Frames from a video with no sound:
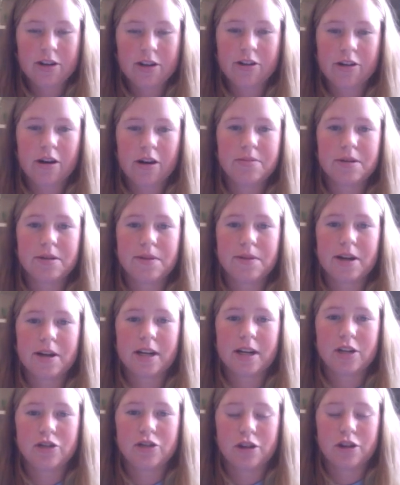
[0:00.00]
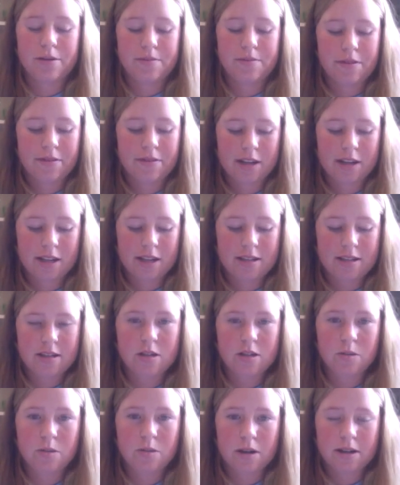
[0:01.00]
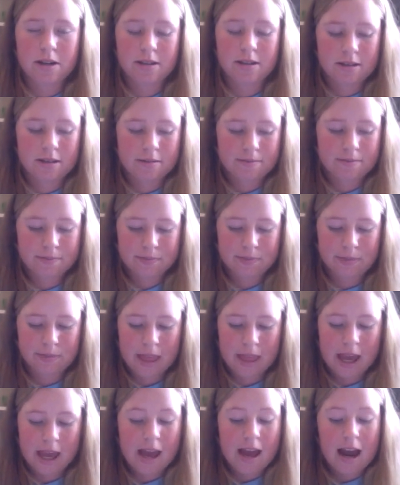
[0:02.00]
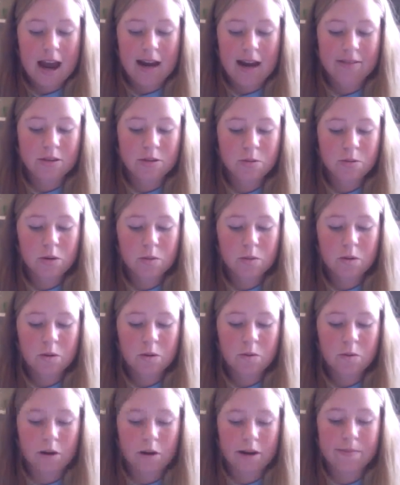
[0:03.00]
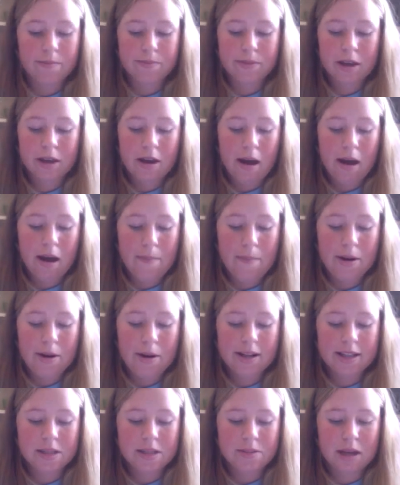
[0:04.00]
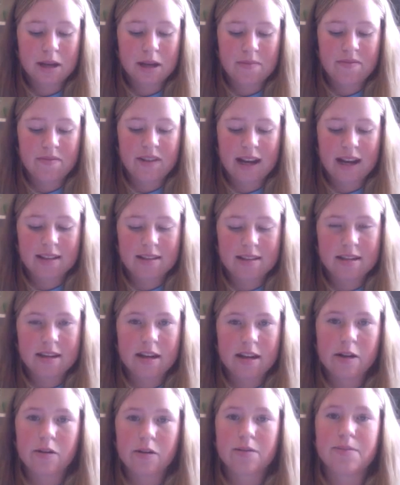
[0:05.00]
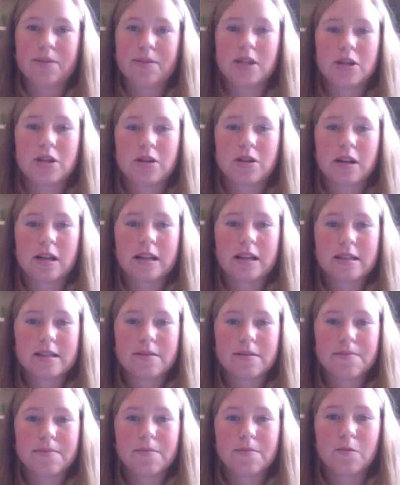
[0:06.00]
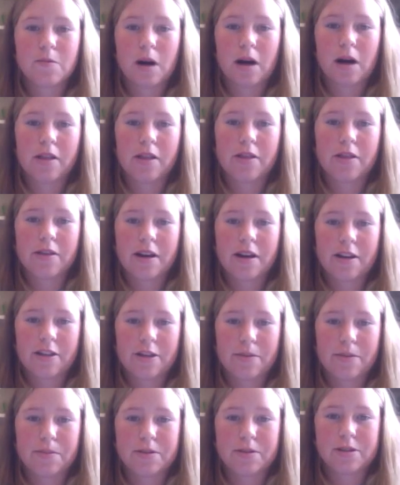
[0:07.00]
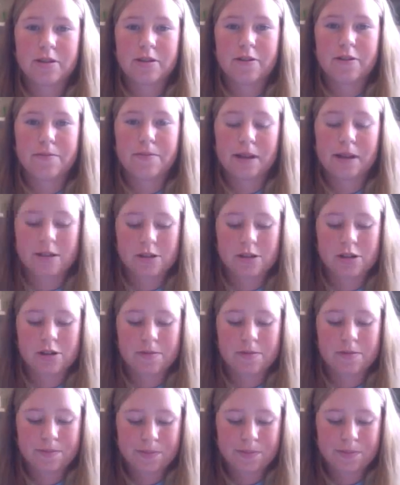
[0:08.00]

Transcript: corrupt American dream of the 1920s. After World War I, Americans became fascinated with materialism, wealth, and the pursuit of pleasure.